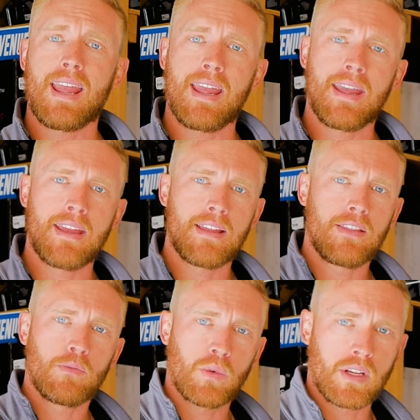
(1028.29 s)

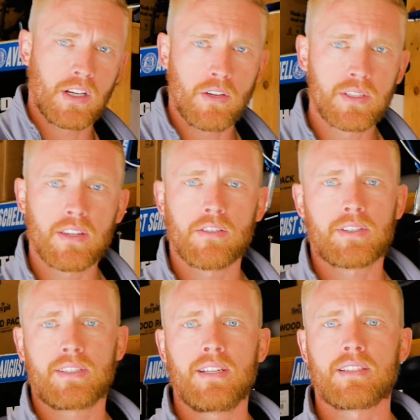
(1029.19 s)
and we're going to go to those
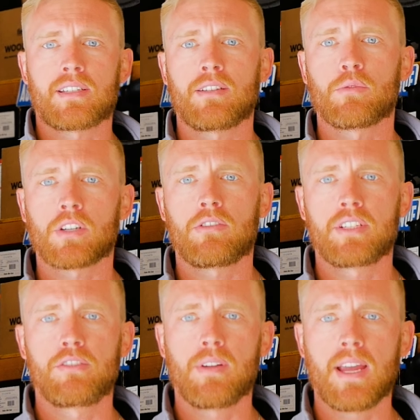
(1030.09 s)
states and we're going
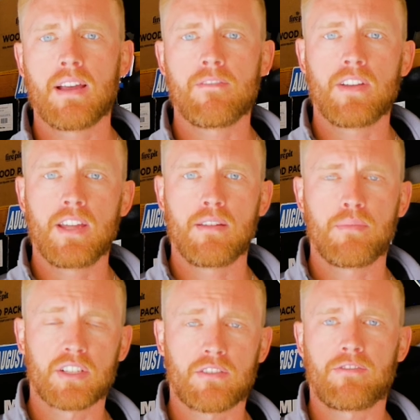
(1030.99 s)
to have a
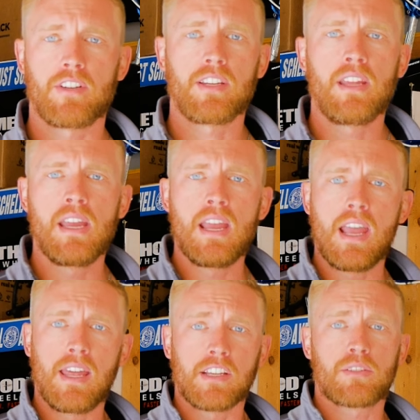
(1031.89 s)
bunch of fun
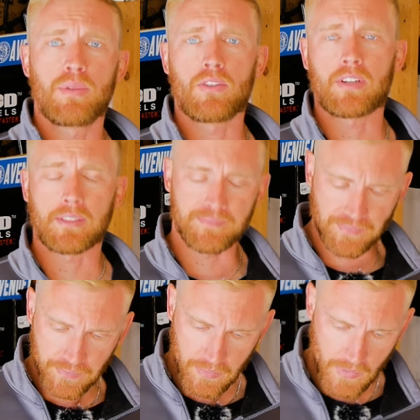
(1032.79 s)
and exploring.
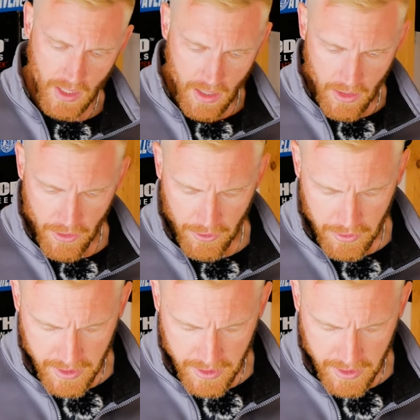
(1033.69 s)
Those